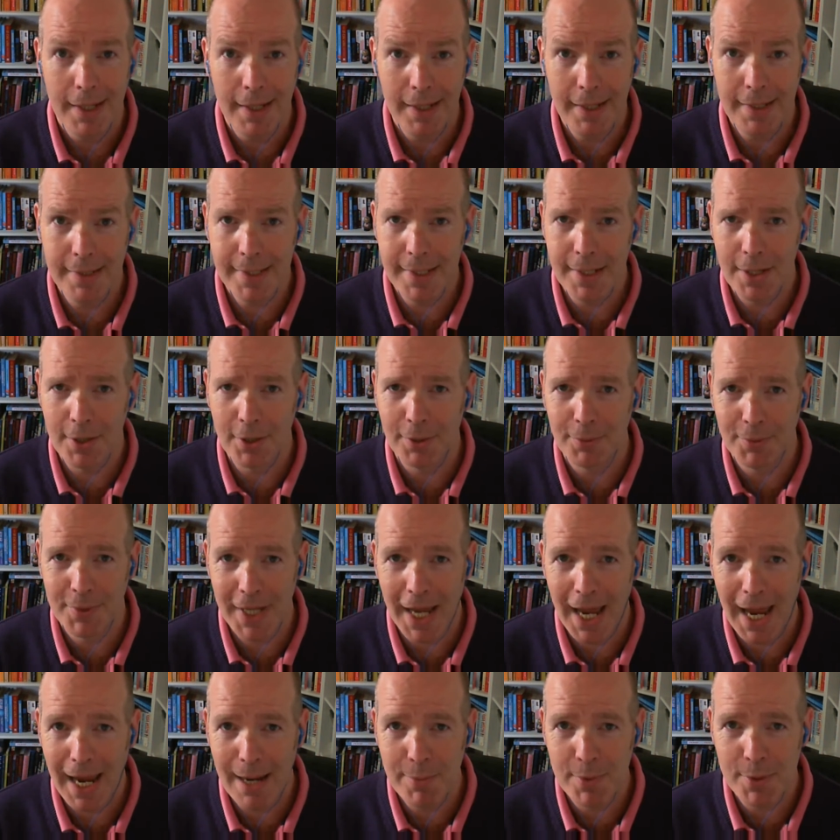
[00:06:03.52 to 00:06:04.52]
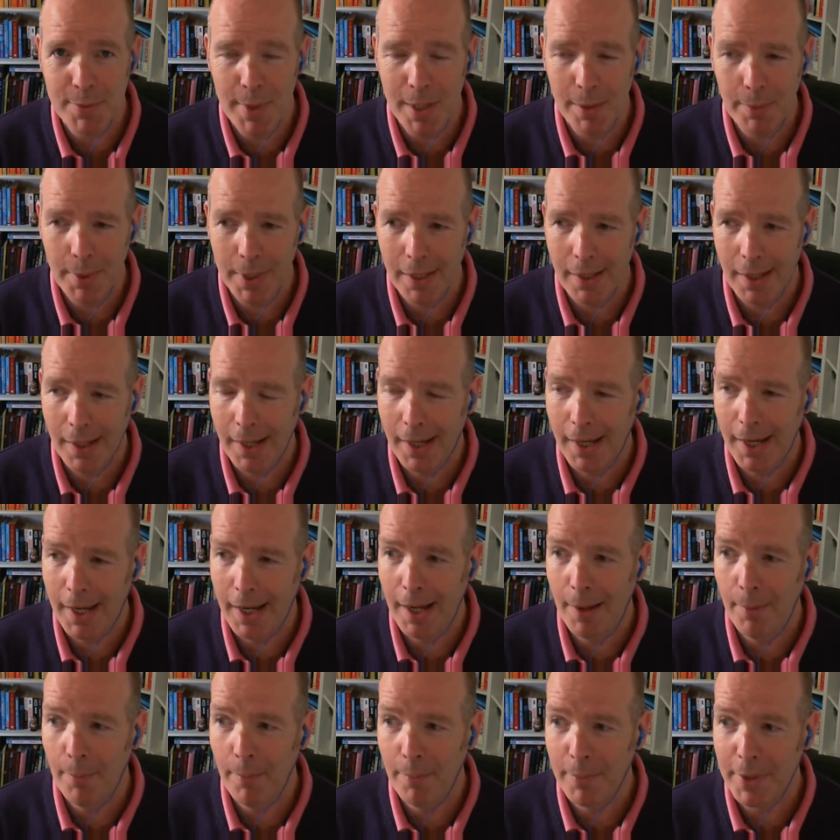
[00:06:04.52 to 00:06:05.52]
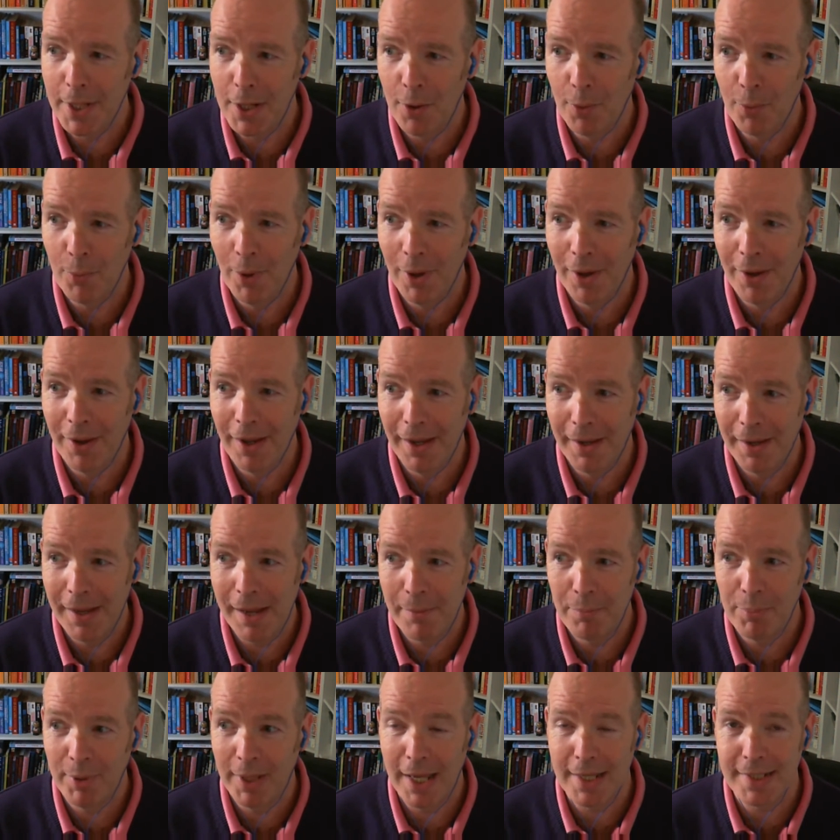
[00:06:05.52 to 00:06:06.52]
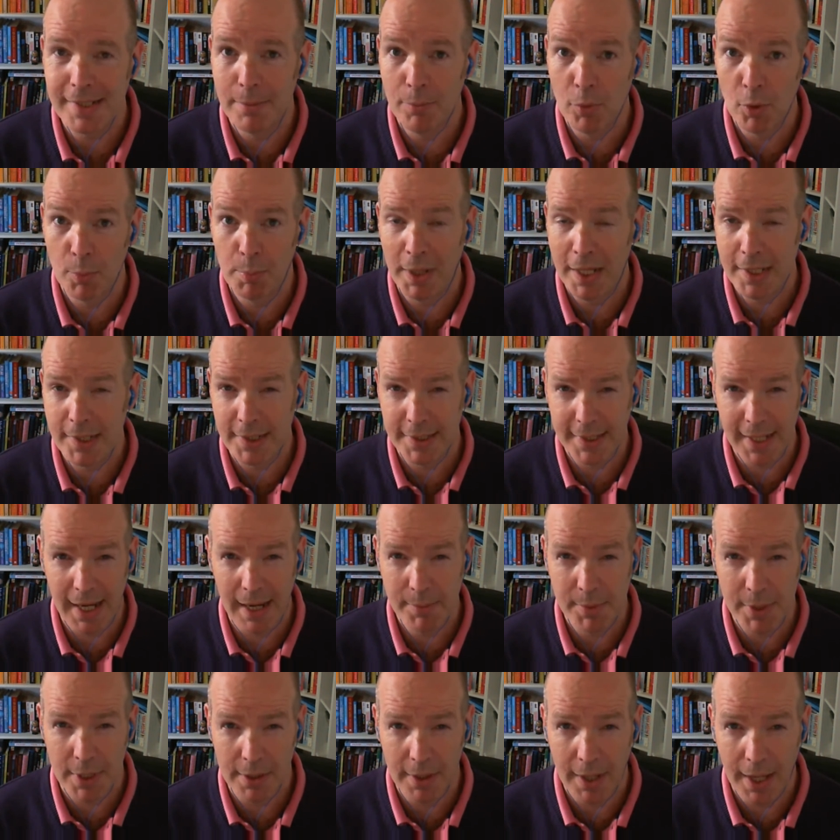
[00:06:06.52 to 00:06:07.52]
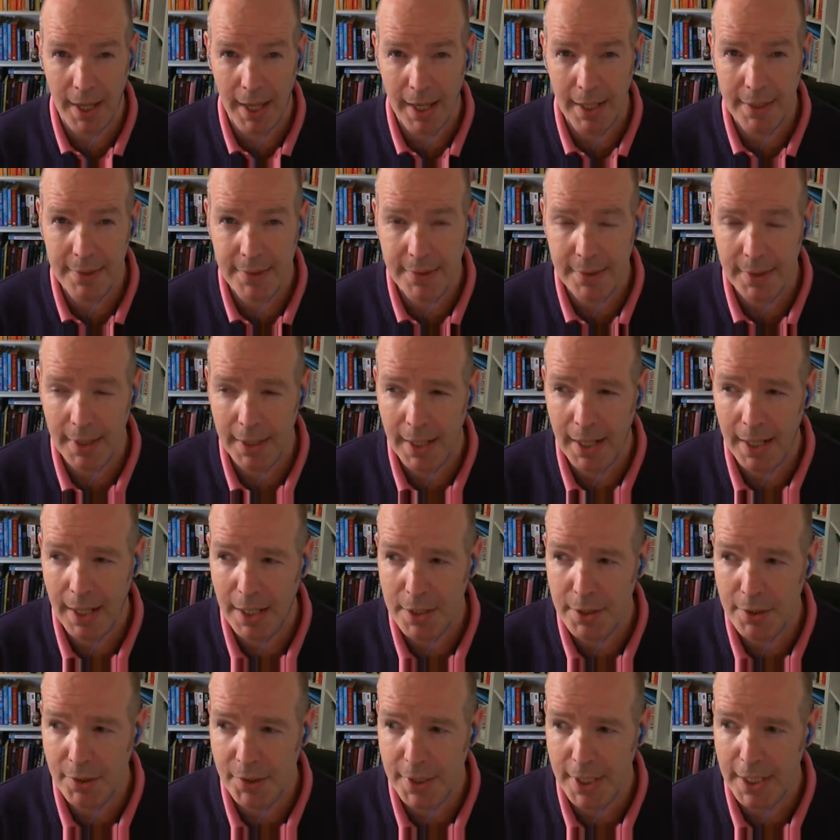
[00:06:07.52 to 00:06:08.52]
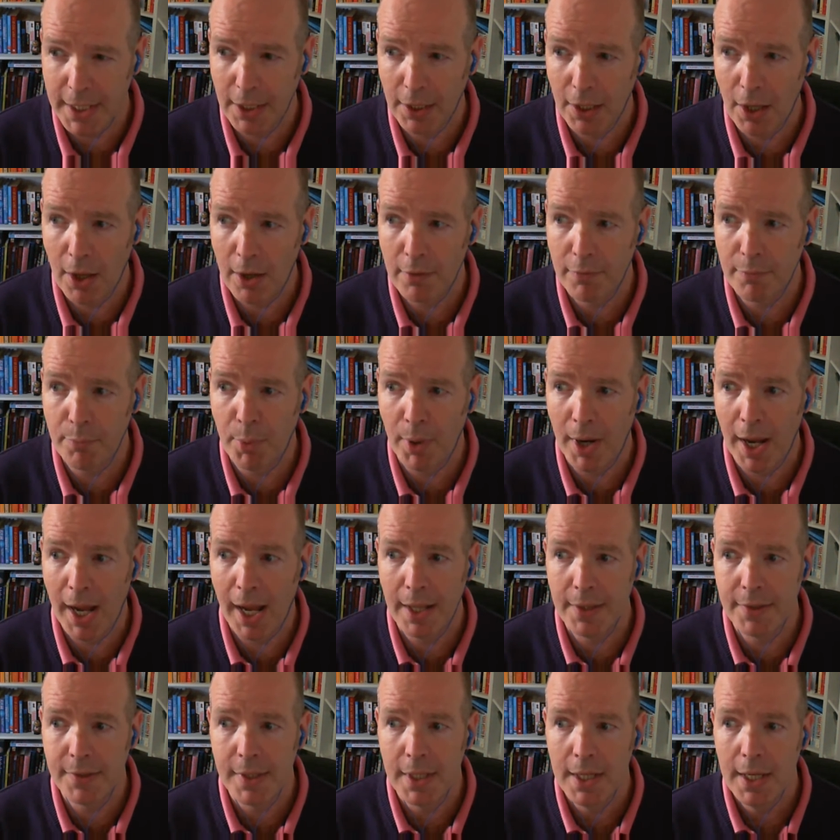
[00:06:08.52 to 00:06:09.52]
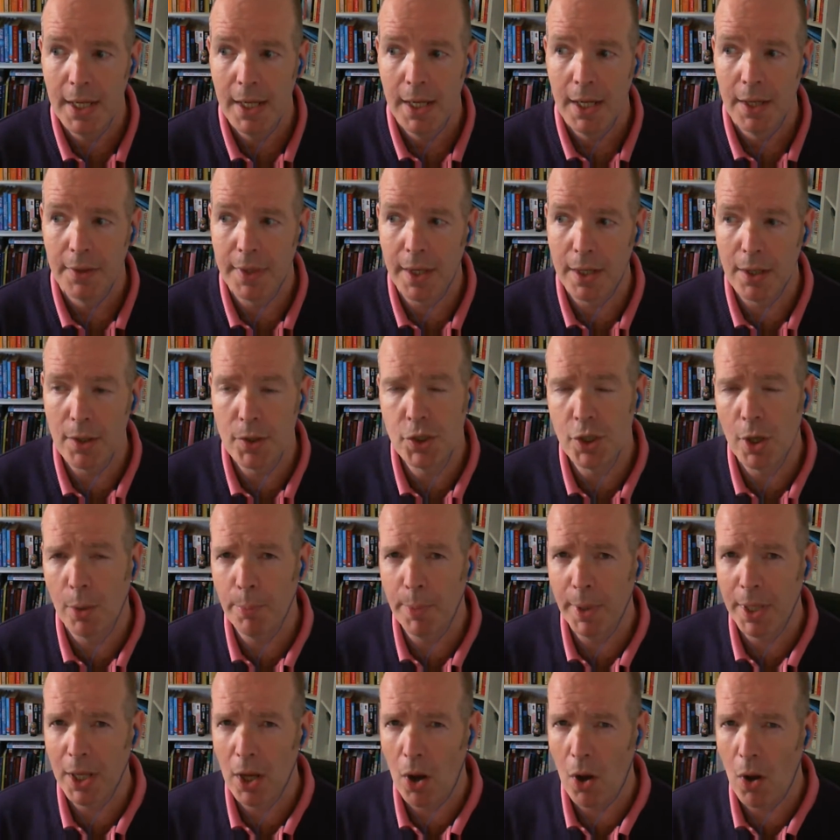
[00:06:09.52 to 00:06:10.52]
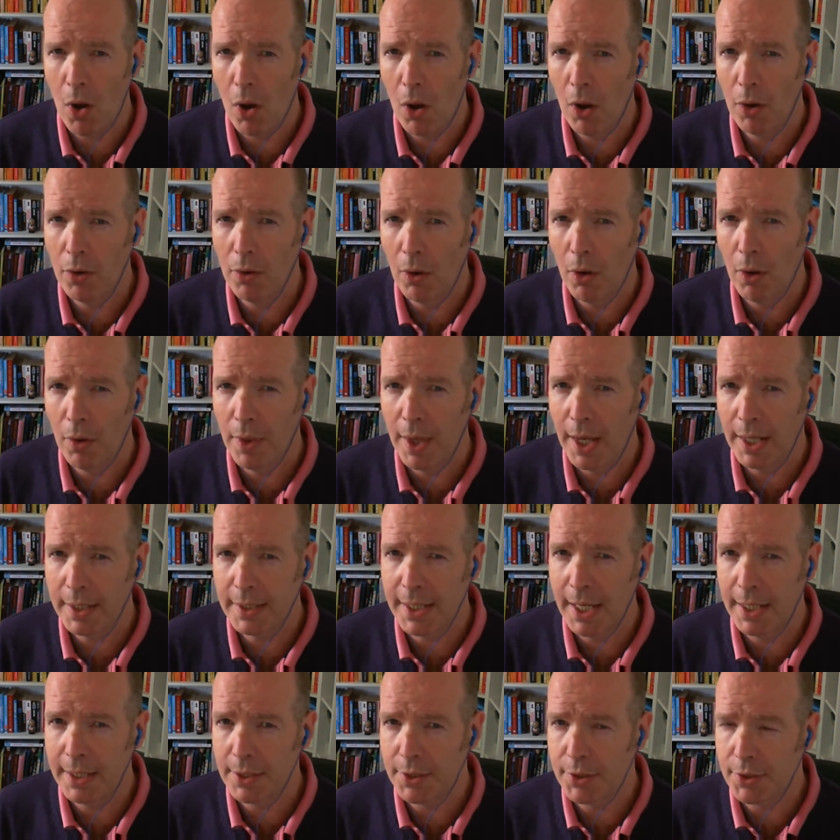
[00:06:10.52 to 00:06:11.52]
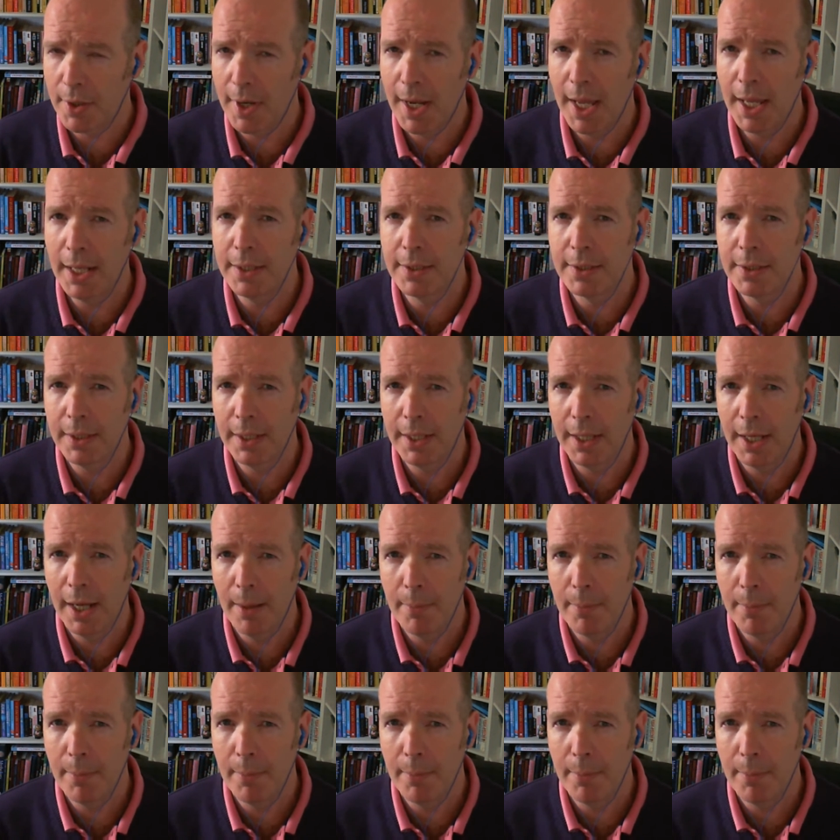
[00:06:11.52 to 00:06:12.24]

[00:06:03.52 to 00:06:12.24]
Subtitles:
easier times, maybe, you know, more pleasant times in our heads. And you're seeing a lot of brands that are jumping on that kind of trend.